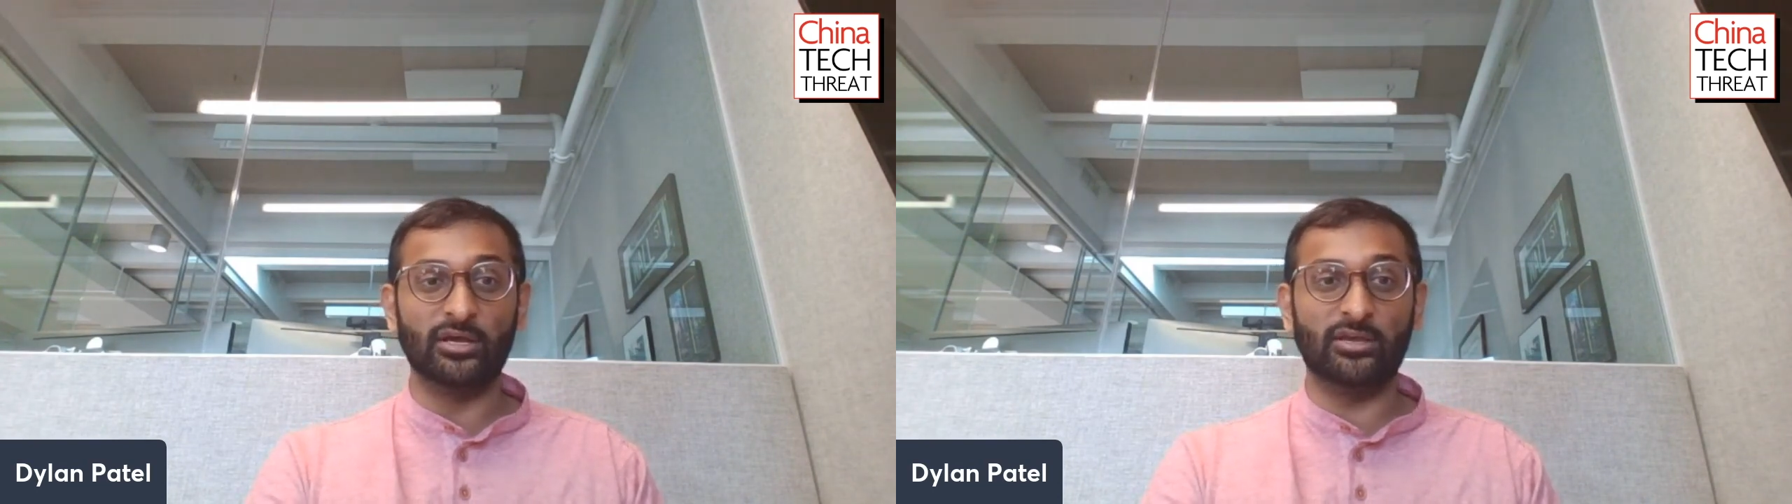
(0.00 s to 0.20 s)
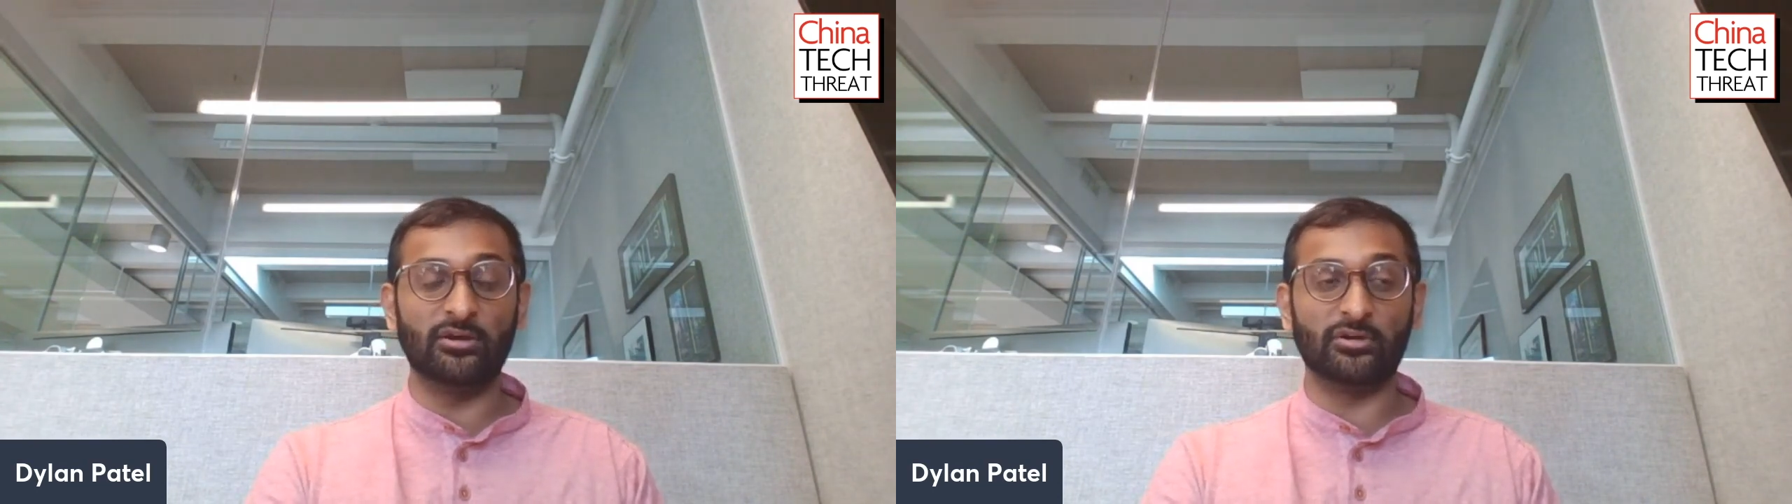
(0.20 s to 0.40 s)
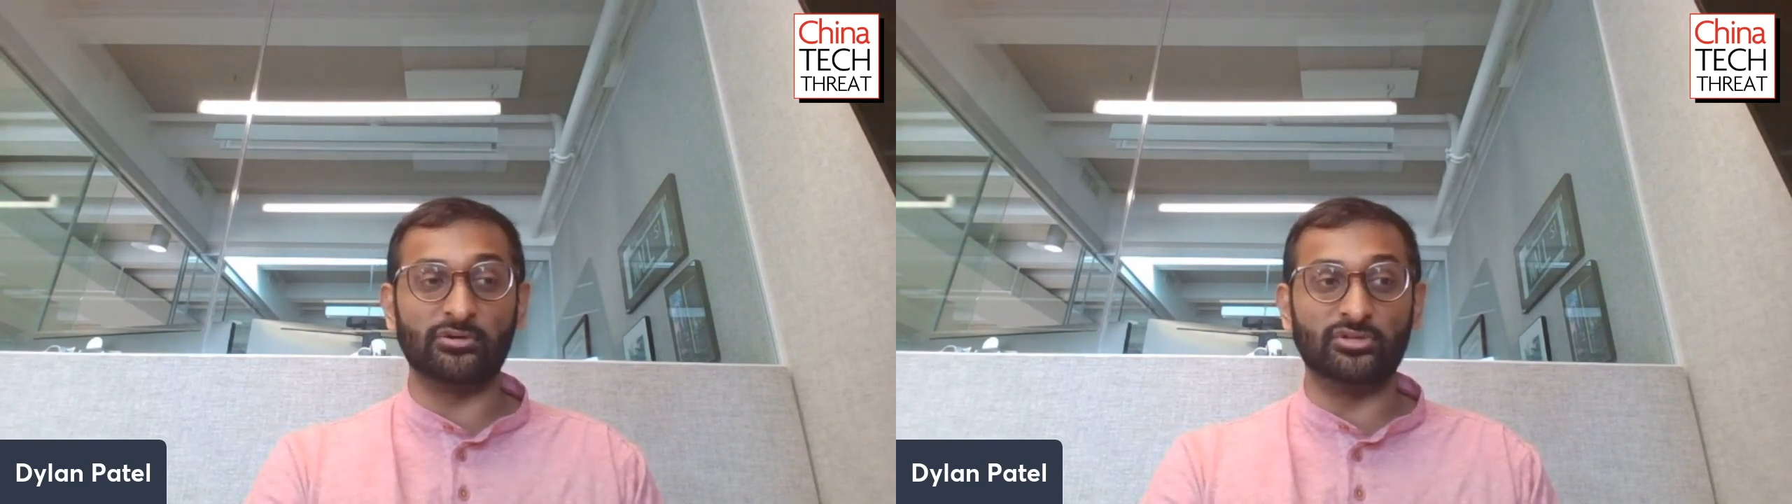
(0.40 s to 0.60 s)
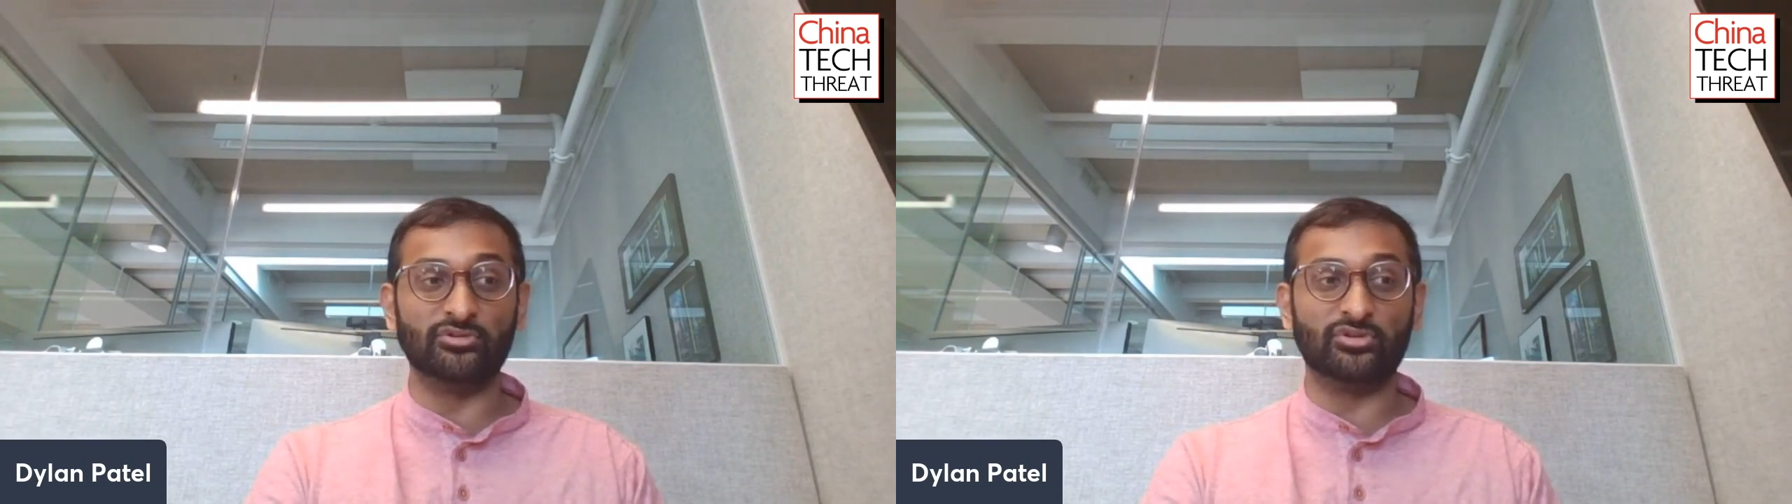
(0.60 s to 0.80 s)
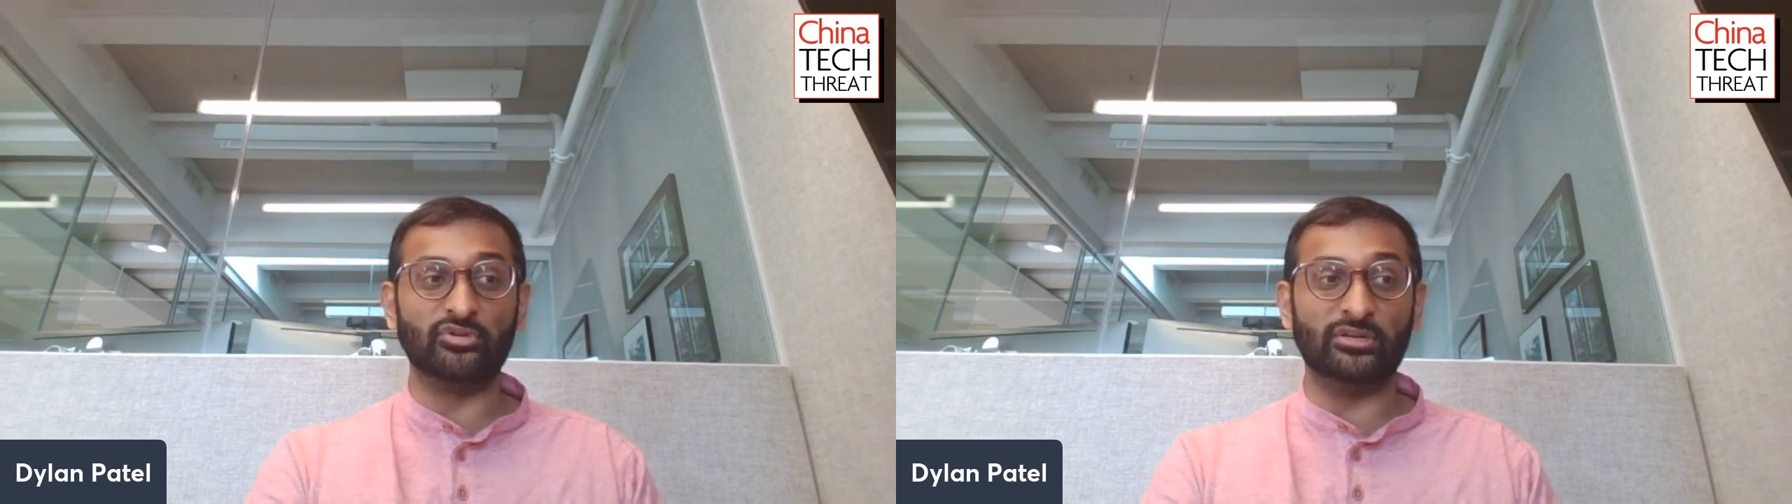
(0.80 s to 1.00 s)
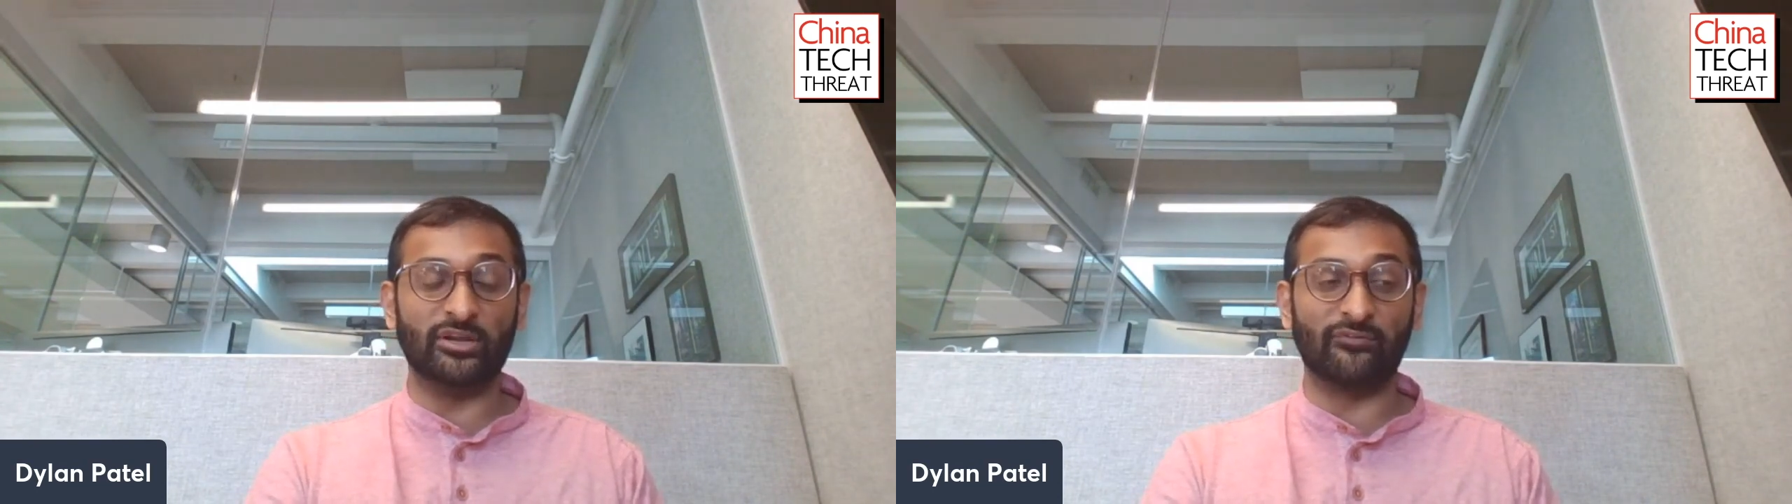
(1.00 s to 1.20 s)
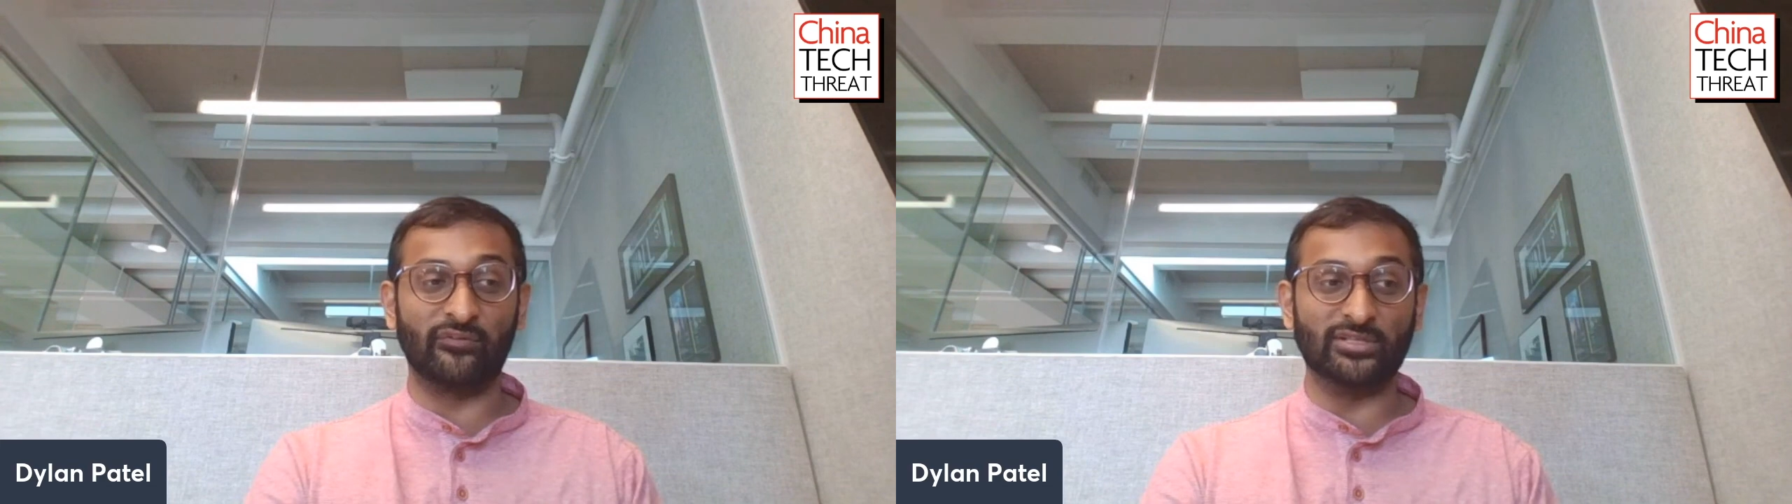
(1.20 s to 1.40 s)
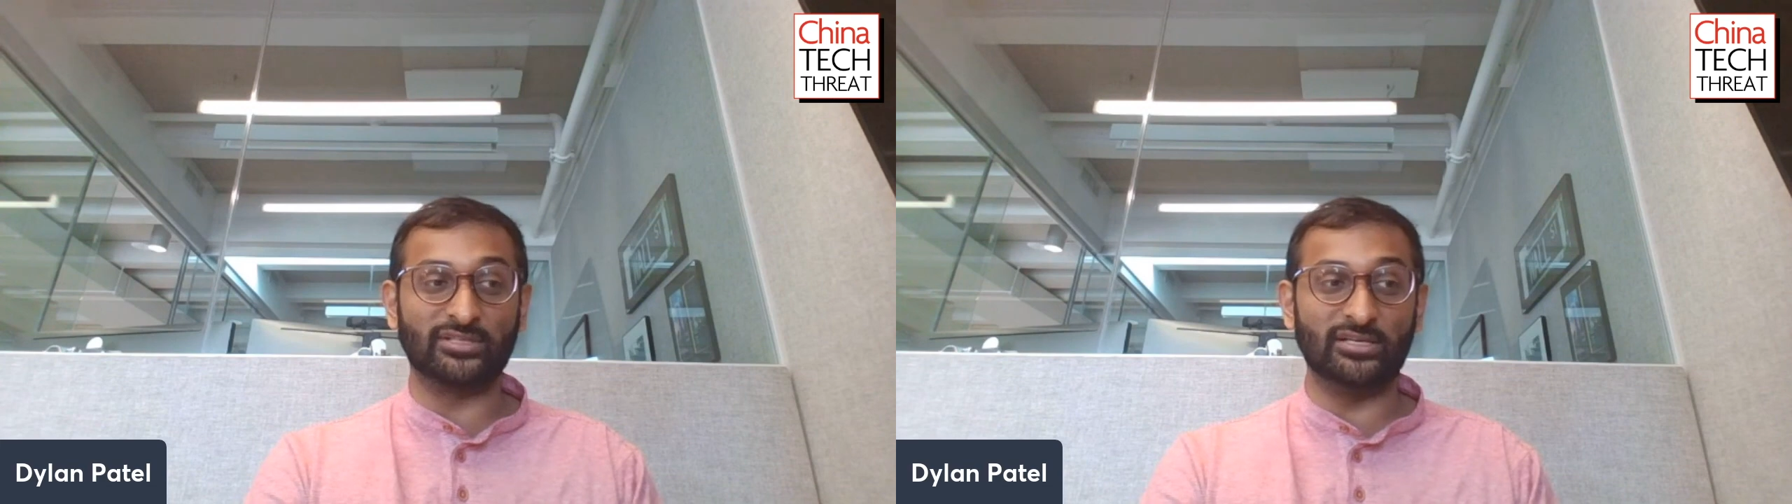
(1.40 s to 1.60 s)
here due to the
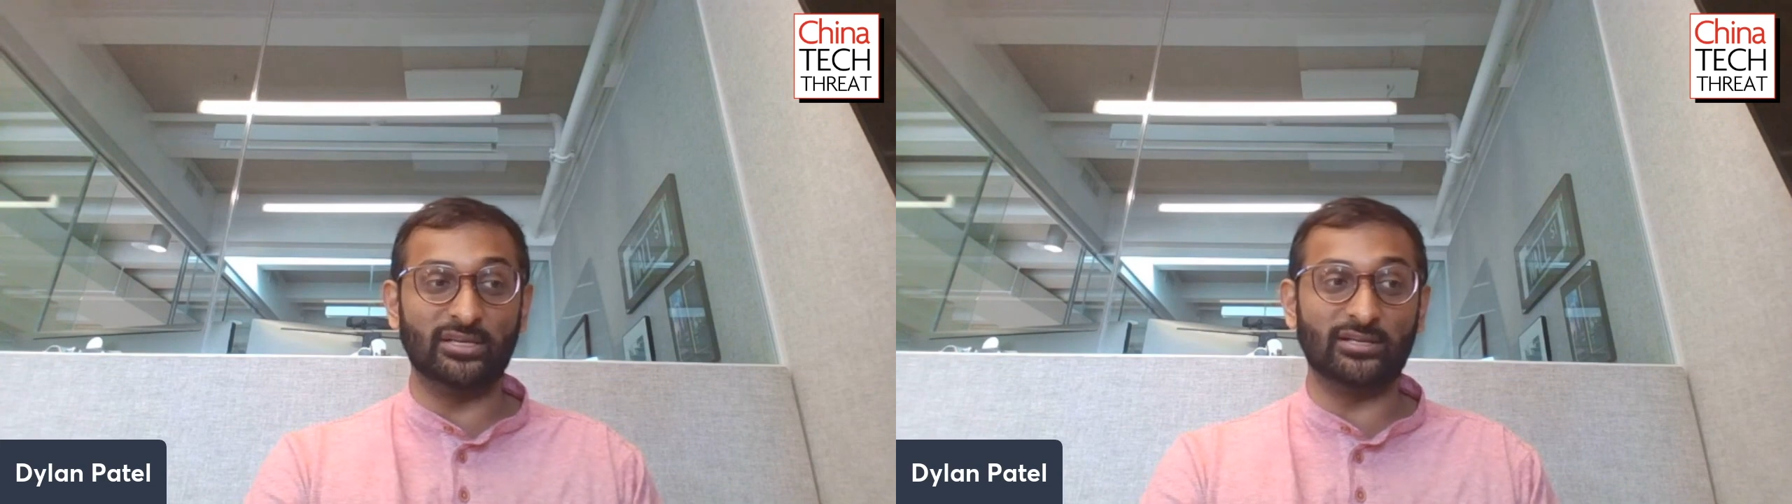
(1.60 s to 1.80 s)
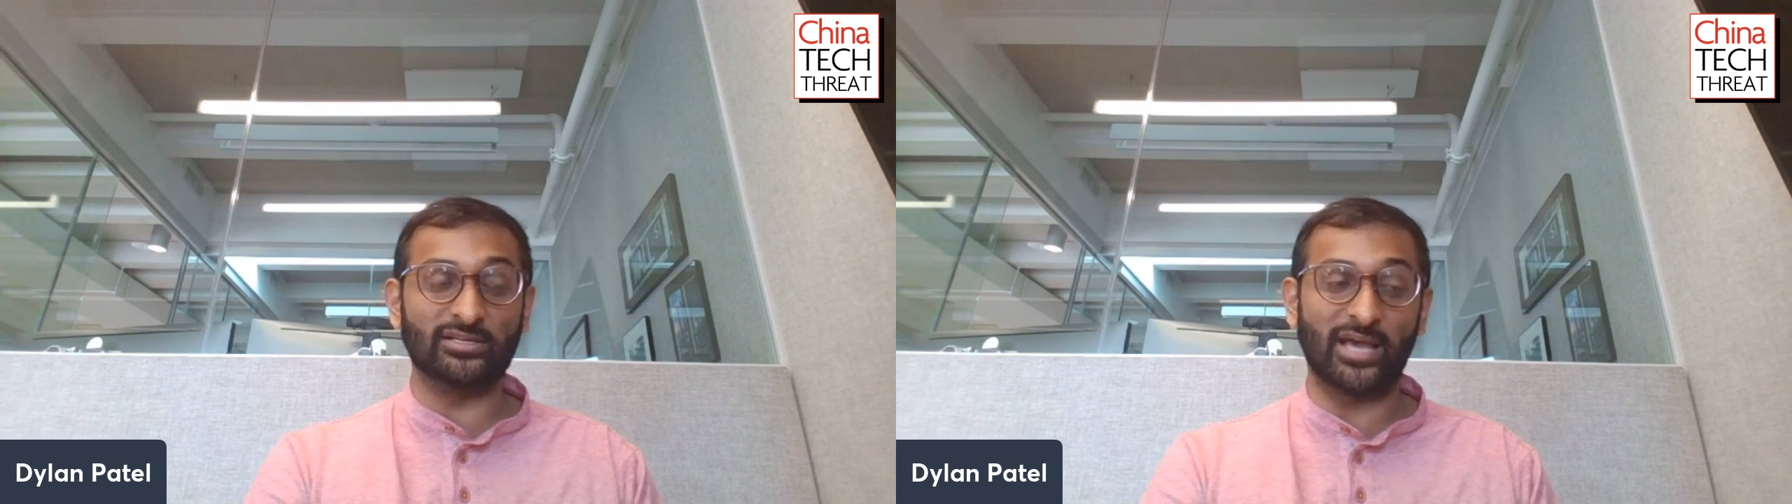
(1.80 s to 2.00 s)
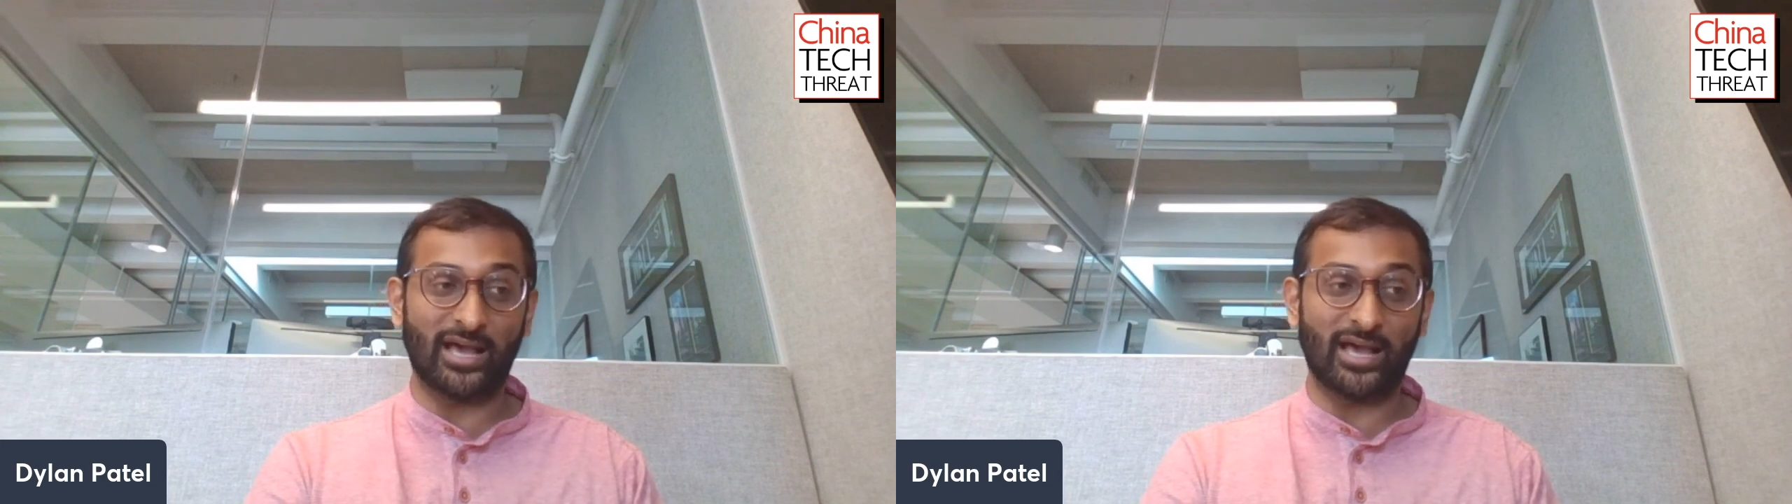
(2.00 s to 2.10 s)
difference in